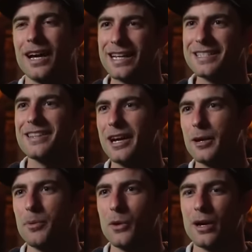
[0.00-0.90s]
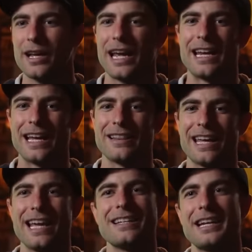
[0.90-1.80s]
I get to the airport and I
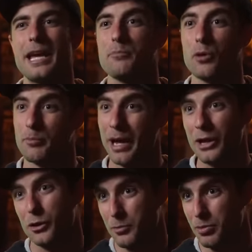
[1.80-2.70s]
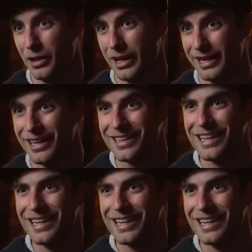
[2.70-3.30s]
land in a propeller plane